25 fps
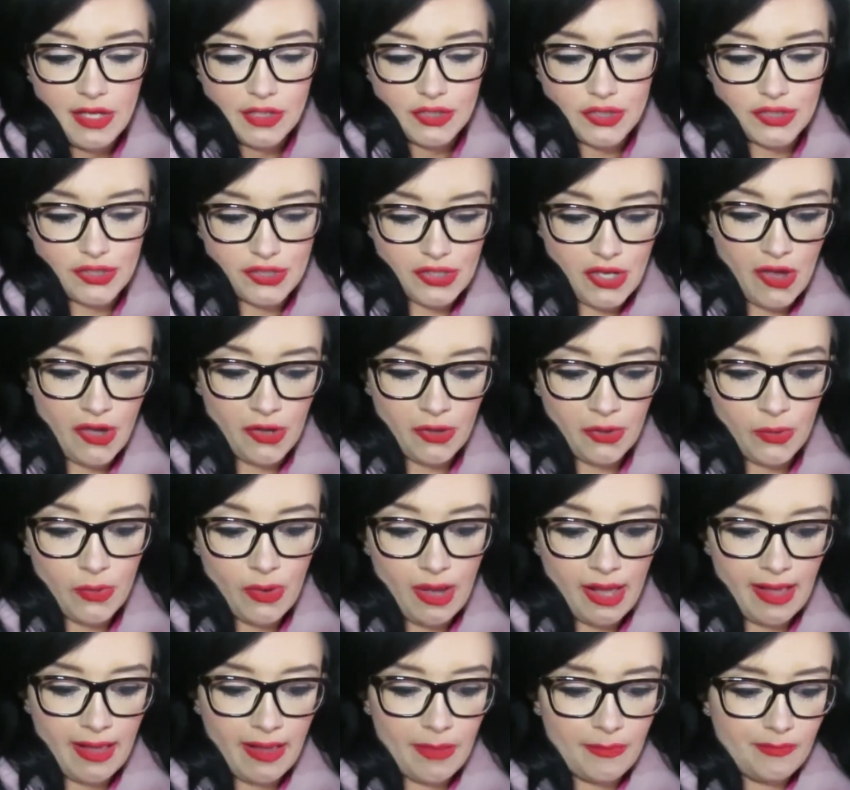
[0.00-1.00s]
So
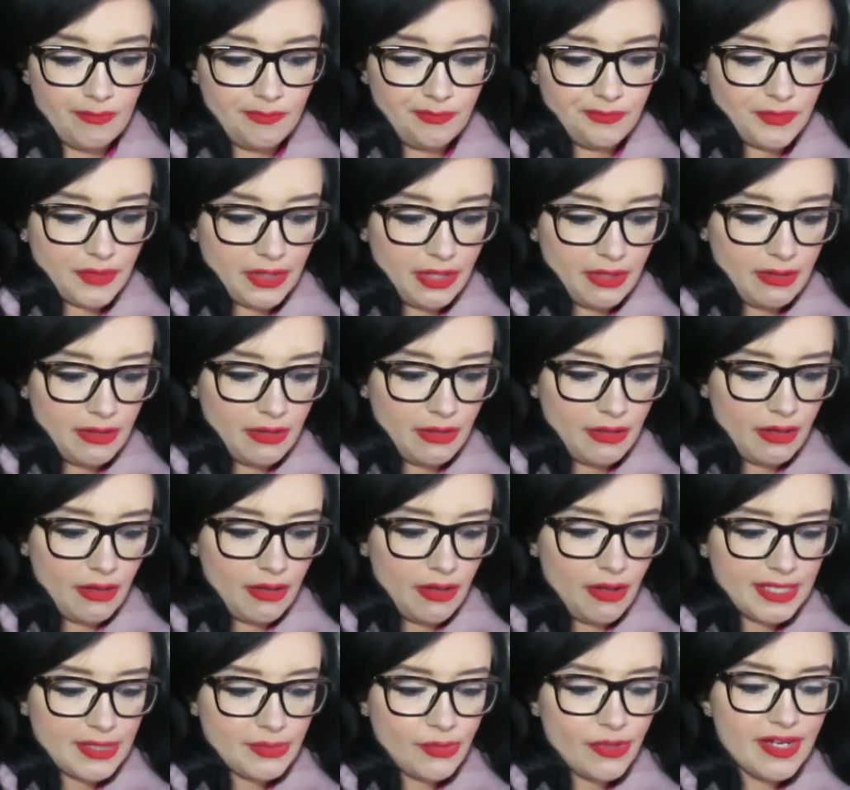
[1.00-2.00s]

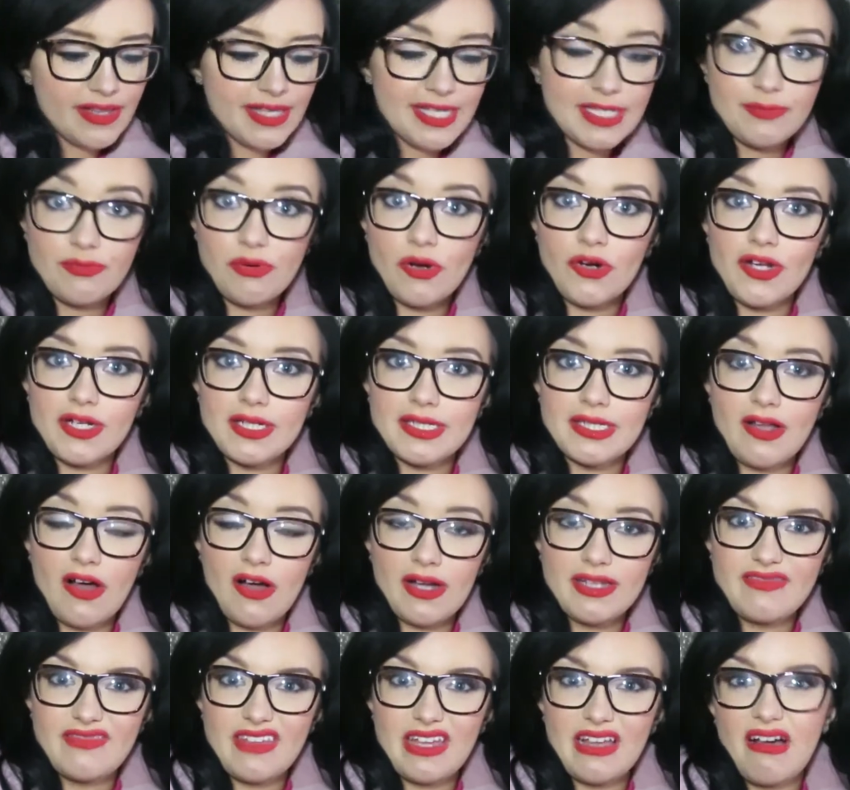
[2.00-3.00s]
it's one of these products that
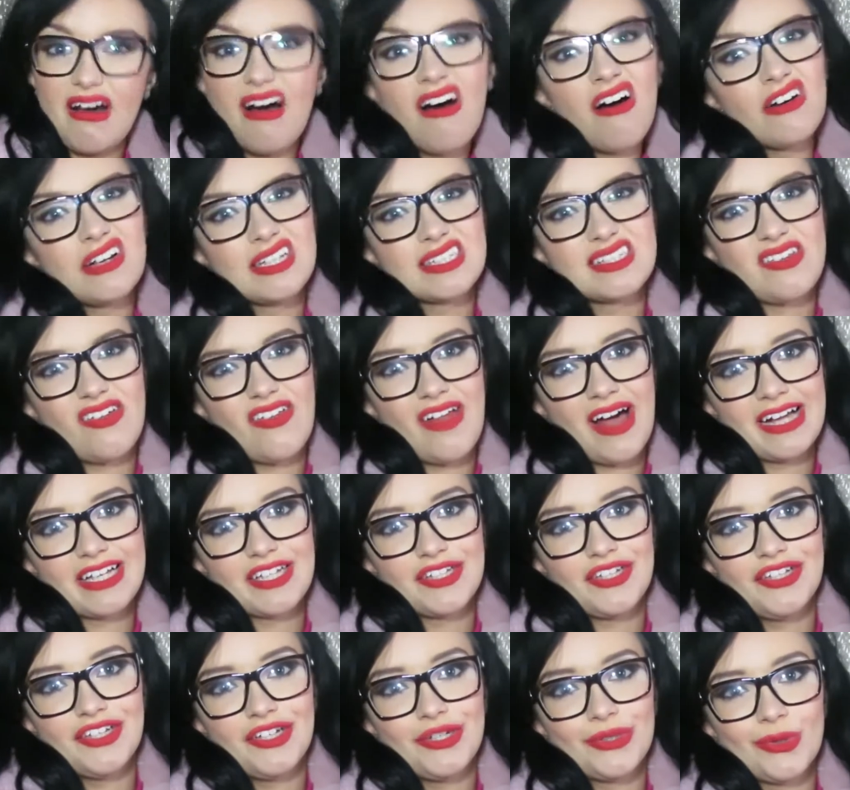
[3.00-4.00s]
I think, oh, it's not that
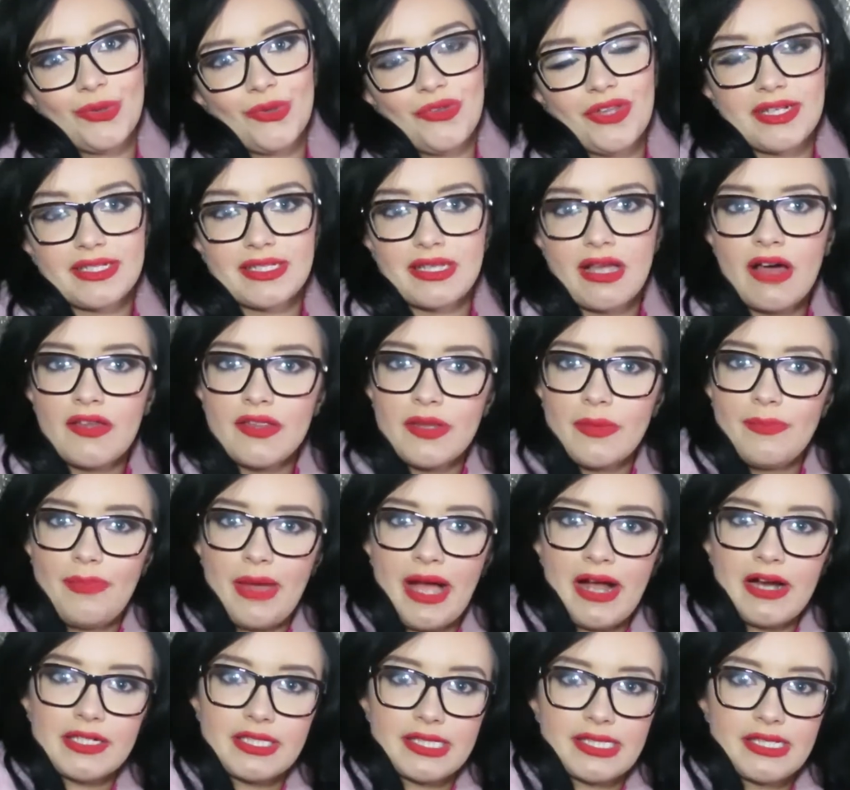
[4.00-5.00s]
good, or there's other
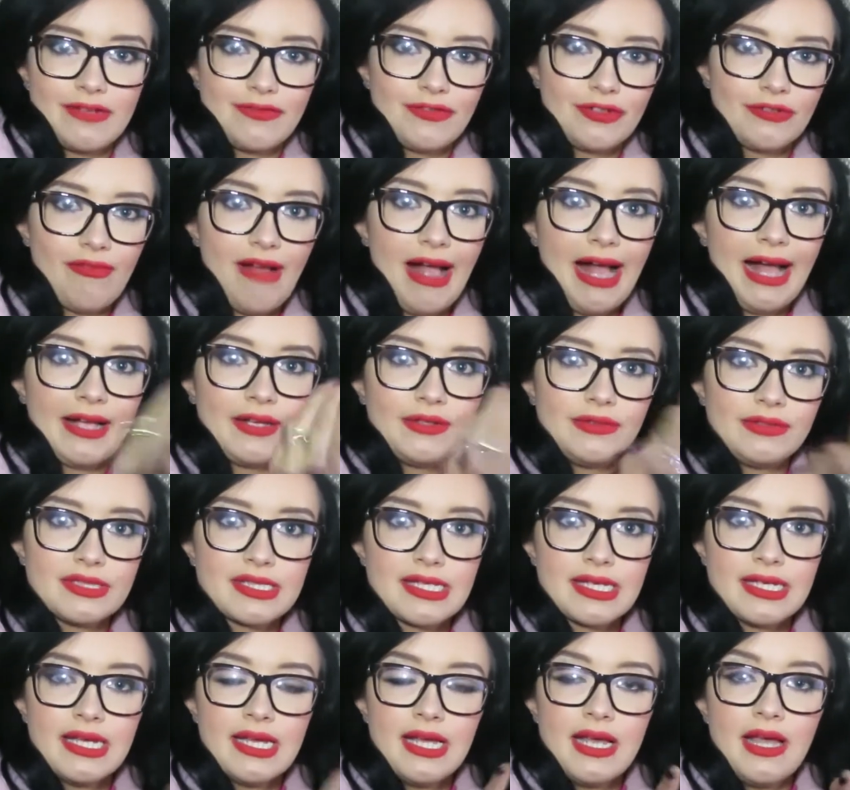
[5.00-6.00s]
better stuff
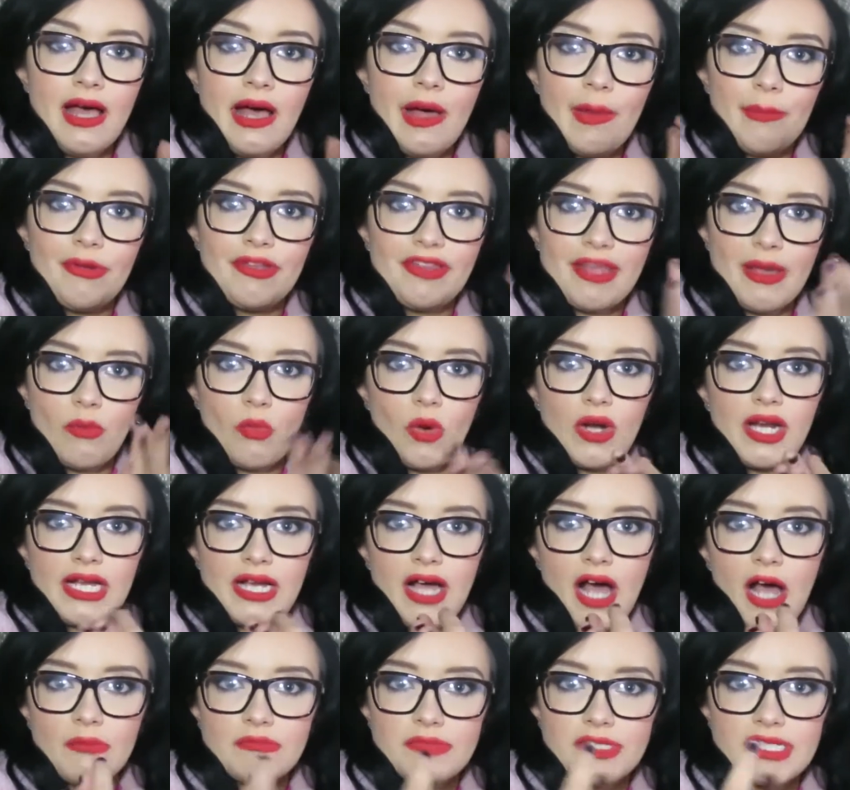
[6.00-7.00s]
around. But then when it
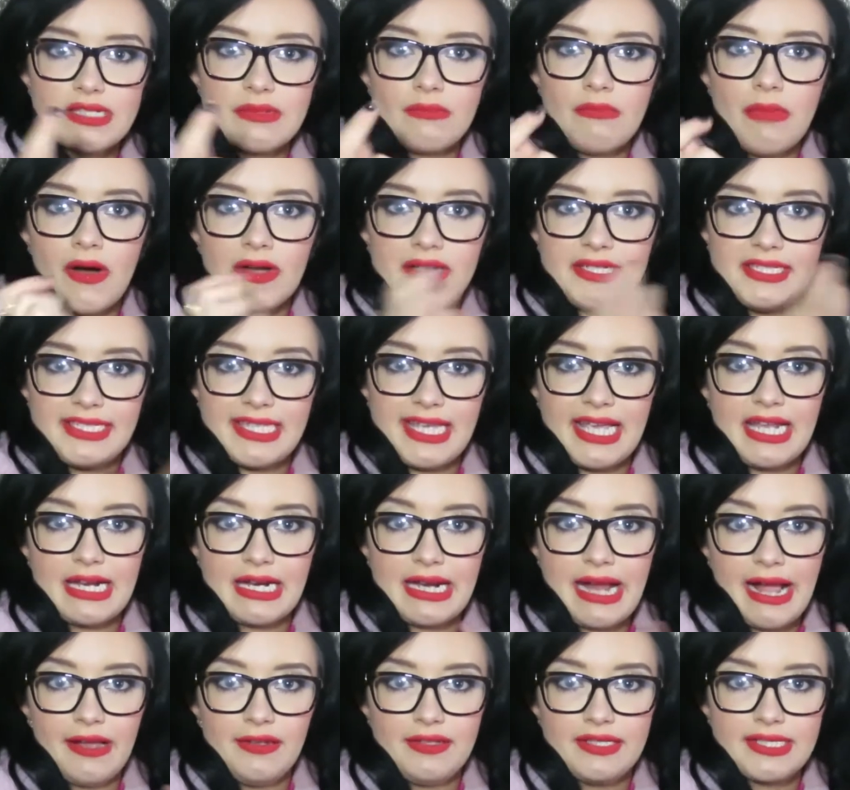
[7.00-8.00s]
comes to my skin
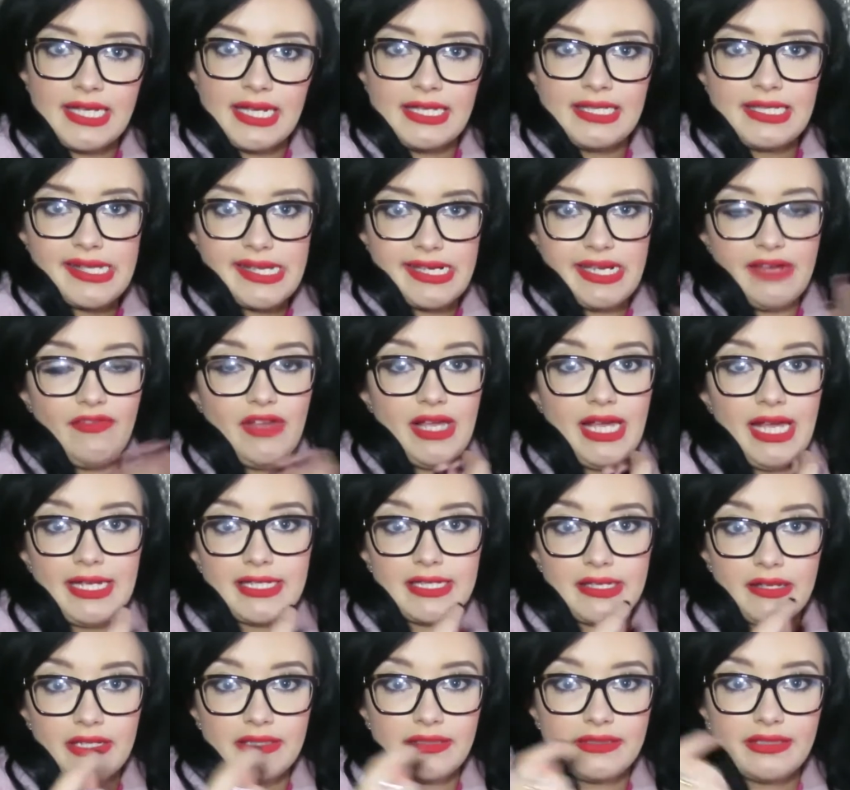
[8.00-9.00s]
and how sensitive it
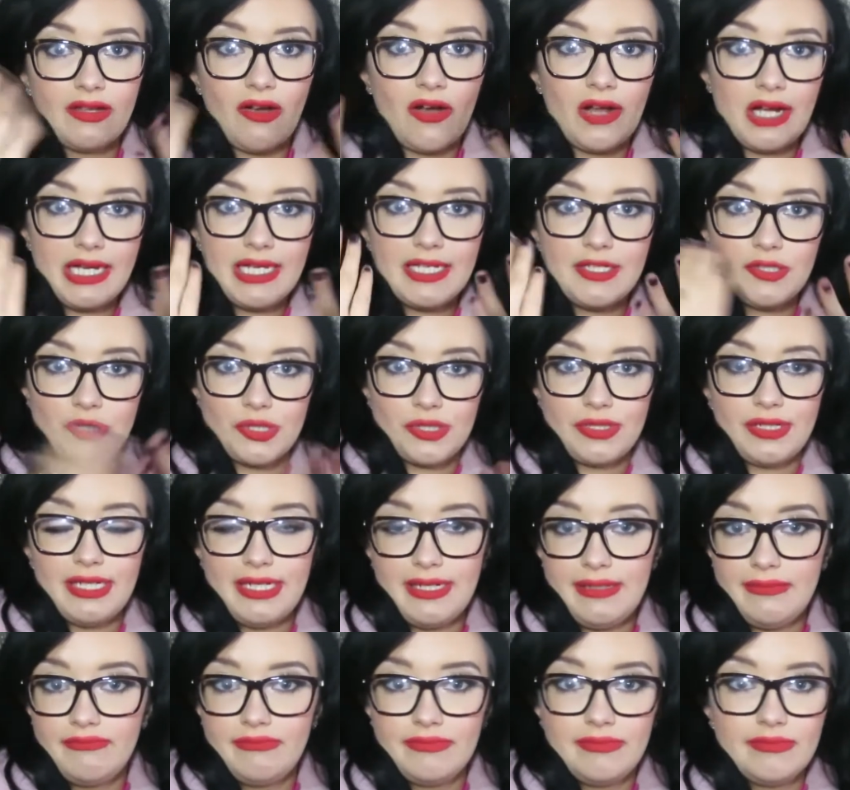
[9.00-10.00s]
is, I
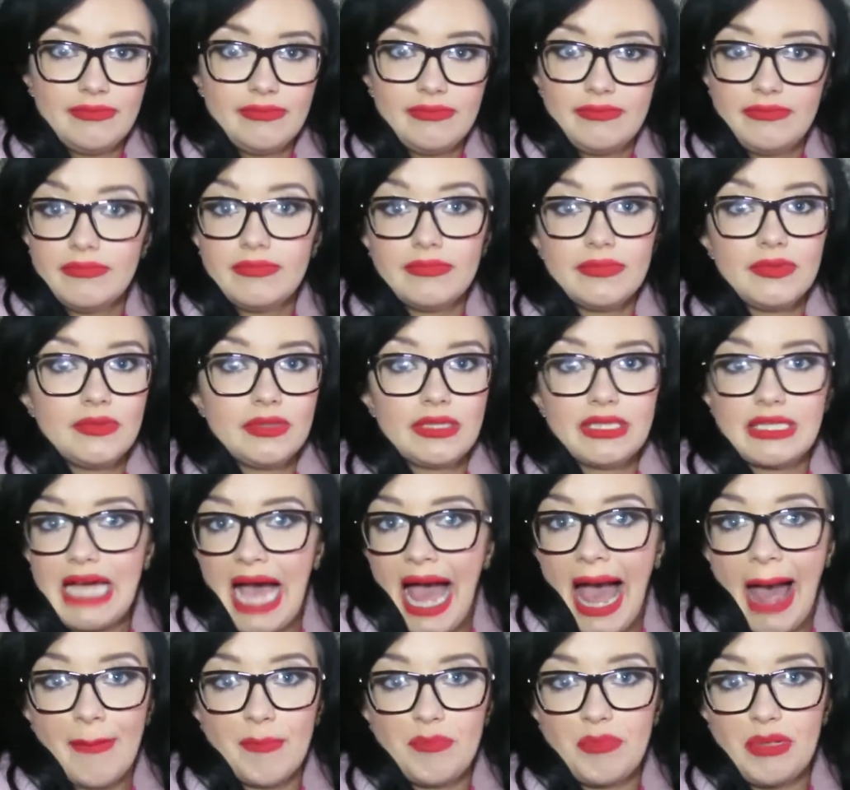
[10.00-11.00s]
literally
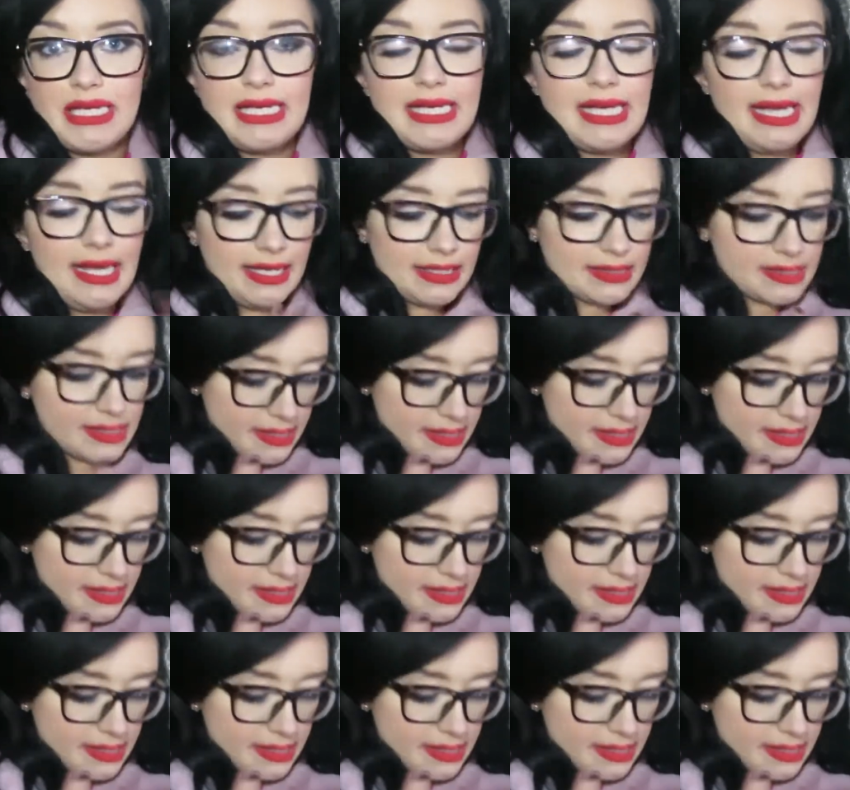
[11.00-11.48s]
can't beat it.